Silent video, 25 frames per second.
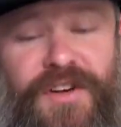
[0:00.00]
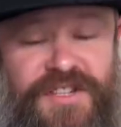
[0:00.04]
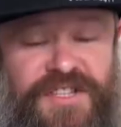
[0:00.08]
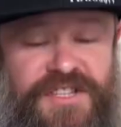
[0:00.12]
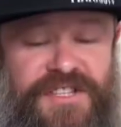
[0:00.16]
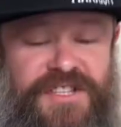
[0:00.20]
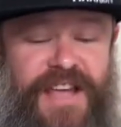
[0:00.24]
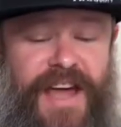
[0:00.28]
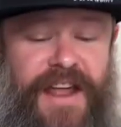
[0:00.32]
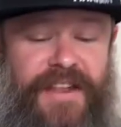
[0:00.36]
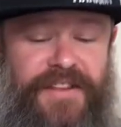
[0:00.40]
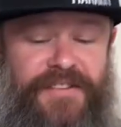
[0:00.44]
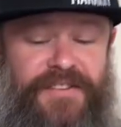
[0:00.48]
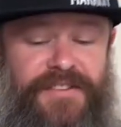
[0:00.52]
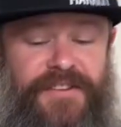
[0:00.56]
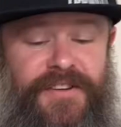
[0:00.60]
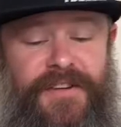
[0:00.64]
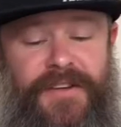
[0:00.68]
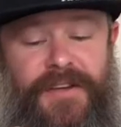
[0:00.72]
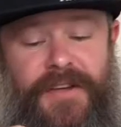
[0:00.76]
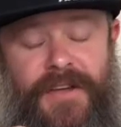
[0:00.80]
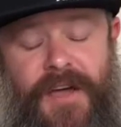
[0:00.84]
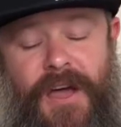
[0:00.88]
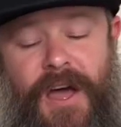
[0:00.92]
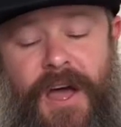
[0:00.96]
scent.
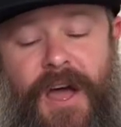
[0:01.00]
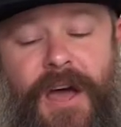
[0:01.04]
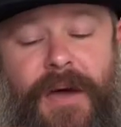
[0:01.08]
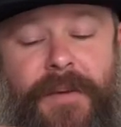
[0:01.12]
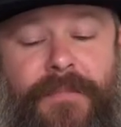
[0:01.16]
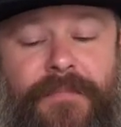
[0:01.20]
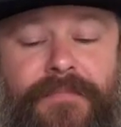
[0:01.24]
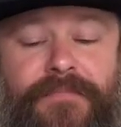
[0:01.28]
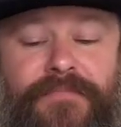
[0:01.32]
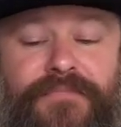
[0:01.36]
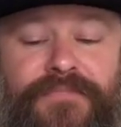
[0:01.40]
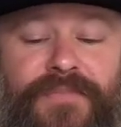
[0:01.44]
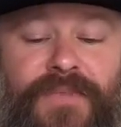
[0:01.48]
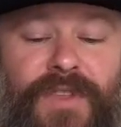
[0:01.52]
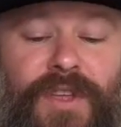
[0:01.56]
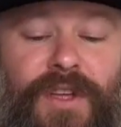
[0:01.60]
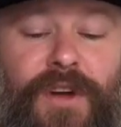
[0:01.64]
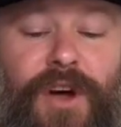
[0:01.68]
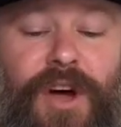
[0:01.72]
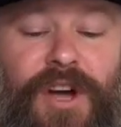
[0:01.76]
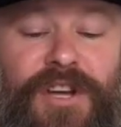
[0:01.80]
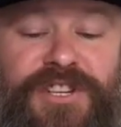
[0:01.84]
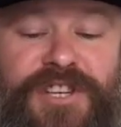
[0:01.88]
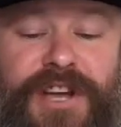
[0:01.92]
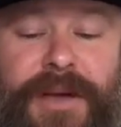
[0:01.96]

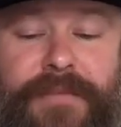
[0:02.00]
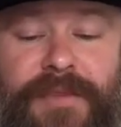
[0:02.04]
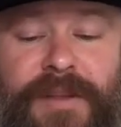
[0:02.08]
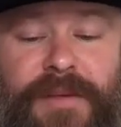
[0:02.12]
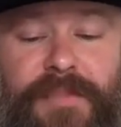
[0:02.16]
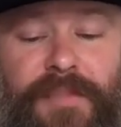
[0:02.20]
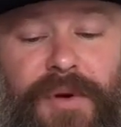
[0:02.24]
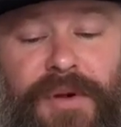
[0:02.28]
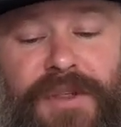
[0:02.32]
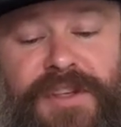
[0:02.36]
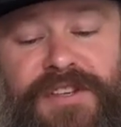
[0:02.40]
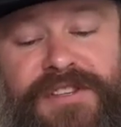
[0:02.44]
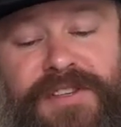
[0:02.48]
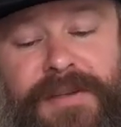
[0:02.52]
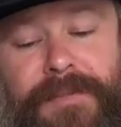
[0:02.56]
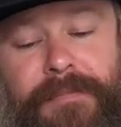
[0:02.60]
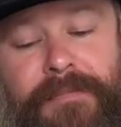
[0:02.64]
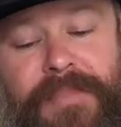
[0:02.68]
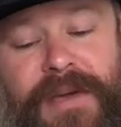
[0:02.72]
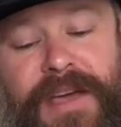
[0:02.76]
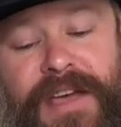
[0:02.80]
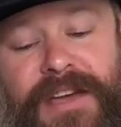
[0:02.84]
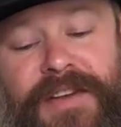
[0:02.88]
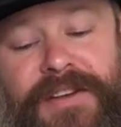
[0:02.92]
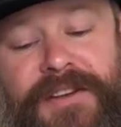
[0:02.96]
I generally put this in
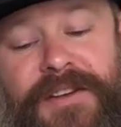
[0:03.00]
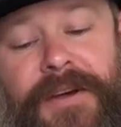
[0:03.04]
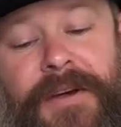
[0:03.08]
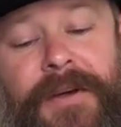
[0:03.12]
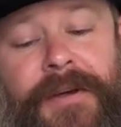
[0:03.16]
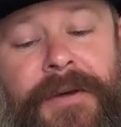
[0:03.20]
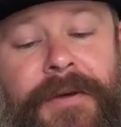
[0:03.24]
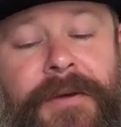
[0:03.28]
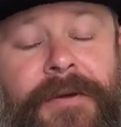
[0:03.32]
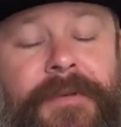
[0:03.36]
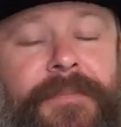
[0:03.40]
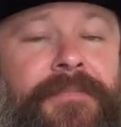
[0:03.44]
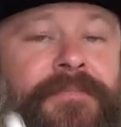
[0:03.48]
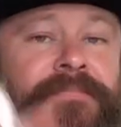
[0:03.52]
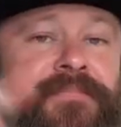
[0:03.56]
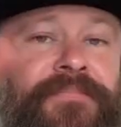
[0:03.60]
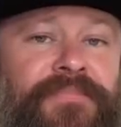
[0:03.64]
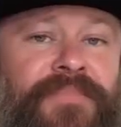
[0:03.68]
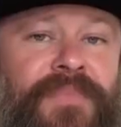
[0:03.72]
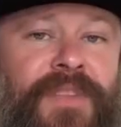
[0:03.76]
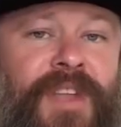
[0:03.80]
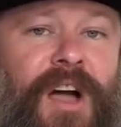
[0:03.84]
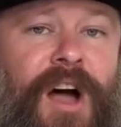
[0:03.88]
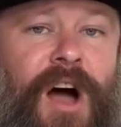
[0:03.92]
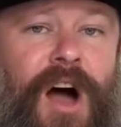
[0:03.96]
beard
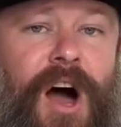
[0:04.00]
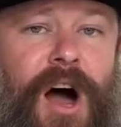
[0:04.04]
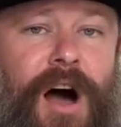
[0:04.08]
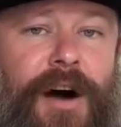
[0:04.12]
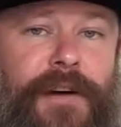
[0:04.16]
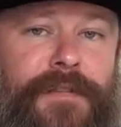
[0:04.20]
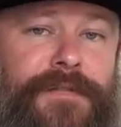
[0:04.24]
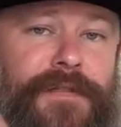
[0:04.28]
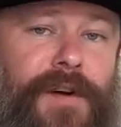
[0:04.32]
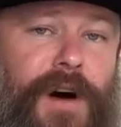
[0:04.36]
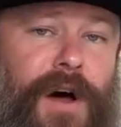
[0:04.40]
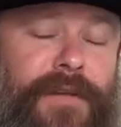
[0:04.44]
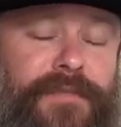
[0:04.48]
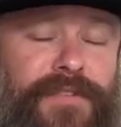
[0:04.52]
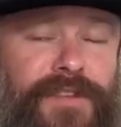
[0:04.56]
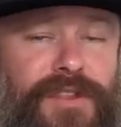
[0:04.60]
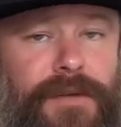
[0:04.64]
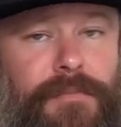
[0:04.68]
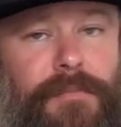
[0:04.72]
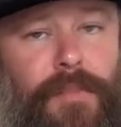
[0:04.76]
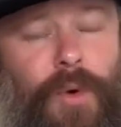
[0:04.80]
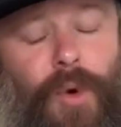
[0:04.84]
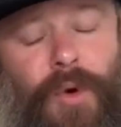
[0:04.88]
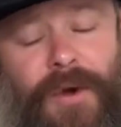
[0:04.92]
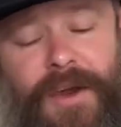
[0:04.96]
5:30 in the
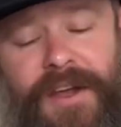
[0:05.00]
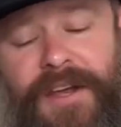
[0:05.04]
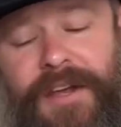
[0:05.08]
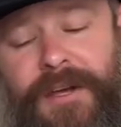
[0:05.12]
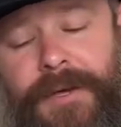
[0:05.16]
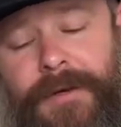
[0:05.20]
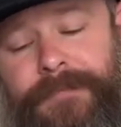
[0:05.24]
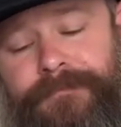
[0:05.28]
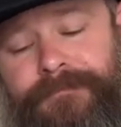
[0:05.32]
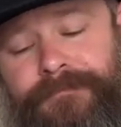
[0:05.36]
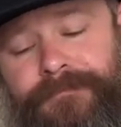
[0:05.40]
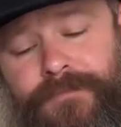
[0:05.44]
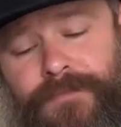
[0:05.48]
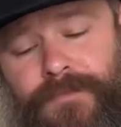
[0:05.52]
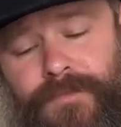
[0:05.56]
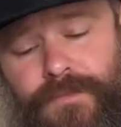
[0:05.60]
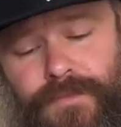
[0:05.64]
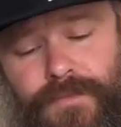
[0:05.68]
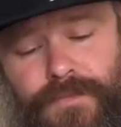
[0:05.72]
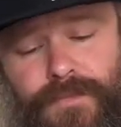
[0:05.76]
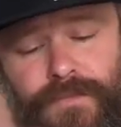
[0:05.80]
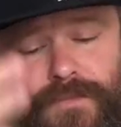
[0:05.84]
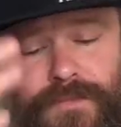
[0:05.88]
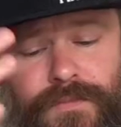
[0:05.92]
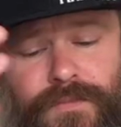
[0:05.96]
morning.
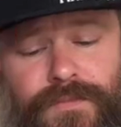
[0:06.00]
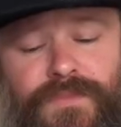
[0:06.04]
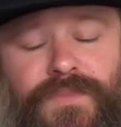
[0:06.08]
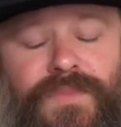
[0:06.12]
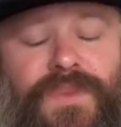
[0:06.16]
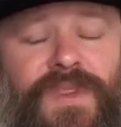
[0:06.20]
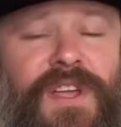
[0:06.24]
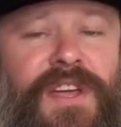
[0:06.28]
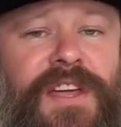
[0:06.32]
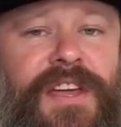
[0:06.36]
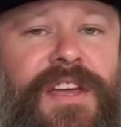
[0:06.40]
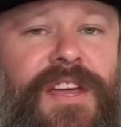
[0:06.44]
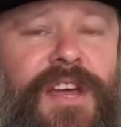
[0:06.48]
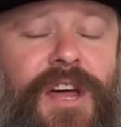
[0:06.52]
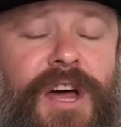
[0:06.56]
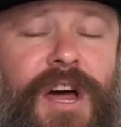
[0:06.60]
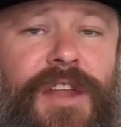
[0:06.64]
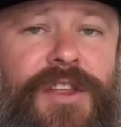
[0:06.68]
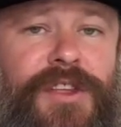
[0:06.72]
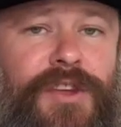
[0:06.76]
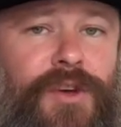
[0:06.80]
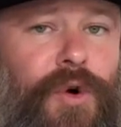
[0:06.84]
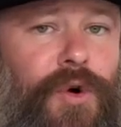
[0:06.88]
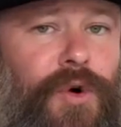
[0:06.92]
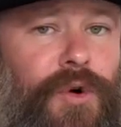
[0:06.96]

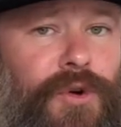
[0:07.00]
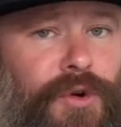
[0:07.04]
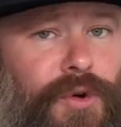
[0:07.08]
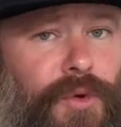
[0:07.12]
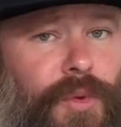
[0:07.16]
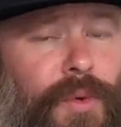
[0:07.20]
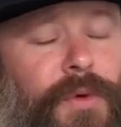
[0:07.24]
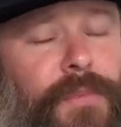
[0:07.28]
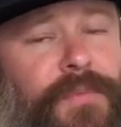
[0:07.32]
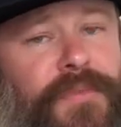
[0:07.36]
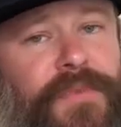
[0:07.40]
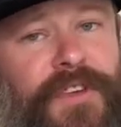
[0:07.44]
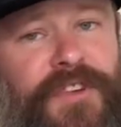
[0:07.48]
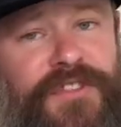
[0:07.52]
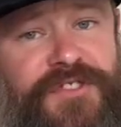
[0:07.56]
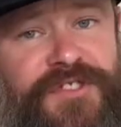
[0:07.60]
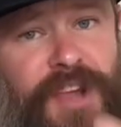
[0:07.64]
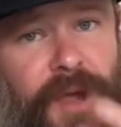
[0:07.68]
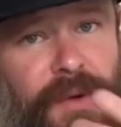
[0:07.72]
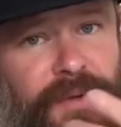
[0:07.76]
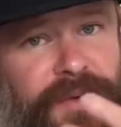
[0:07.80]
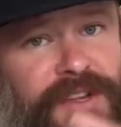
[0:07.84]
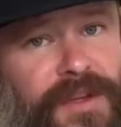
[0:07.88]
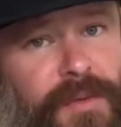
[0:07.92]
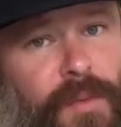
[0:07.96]
The oil
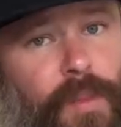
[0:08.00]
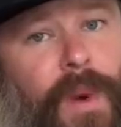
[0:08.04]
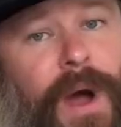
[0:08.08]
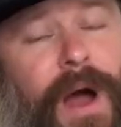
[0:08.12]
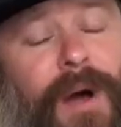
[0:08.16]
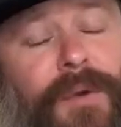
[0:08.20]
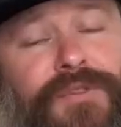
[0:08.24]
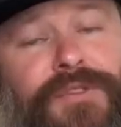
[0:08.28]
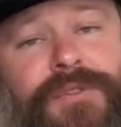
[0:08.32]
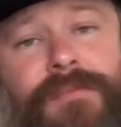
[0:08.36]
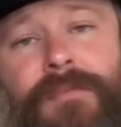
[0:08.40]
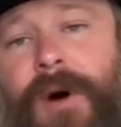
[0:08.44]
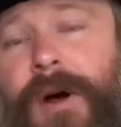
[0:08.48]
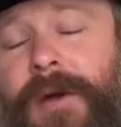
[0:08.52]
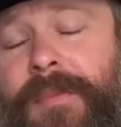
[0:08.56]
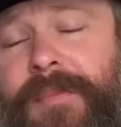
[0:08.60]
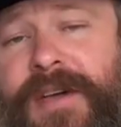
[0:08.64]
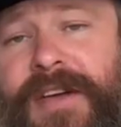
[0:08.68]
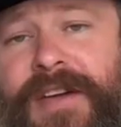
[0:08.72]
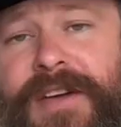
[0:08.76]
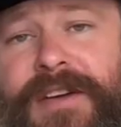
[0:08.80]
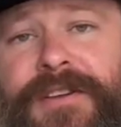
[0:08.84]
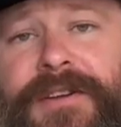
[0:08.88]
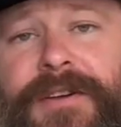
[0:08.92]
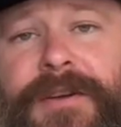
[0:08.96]
soaked in well to my
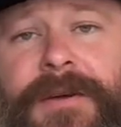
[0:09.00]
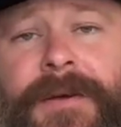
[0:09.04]
beard.